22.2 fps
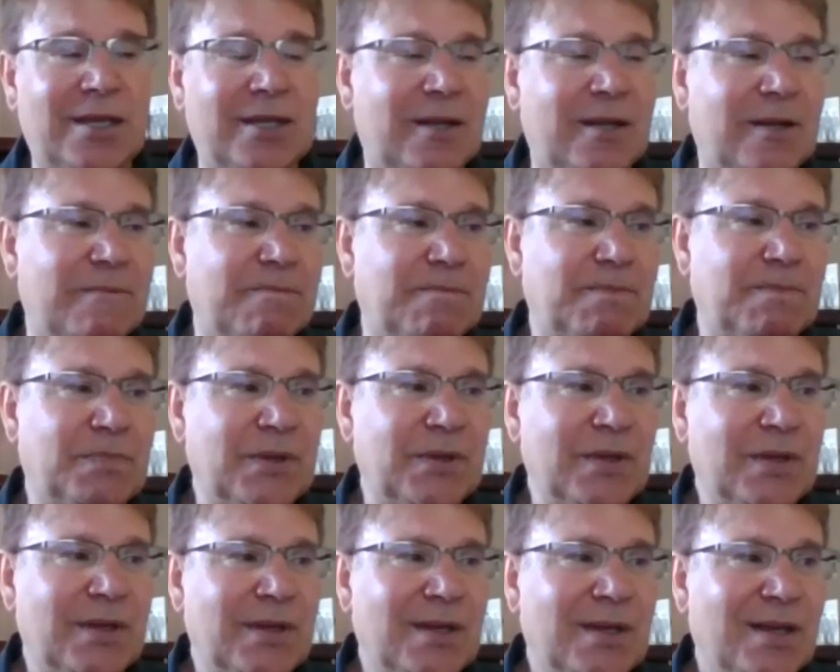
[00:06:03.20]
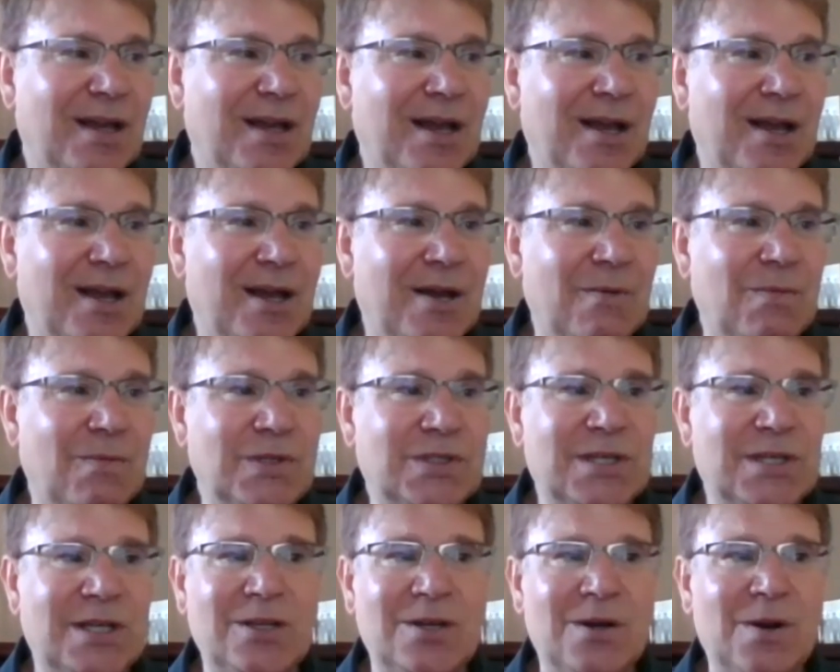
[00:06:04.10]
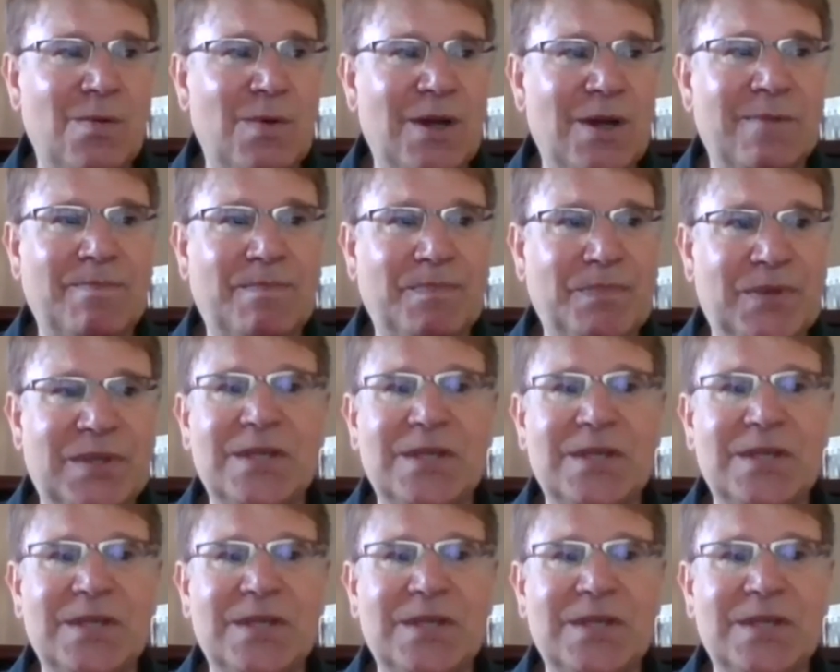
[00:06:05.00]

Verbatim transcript: And then uh, we said, you know what,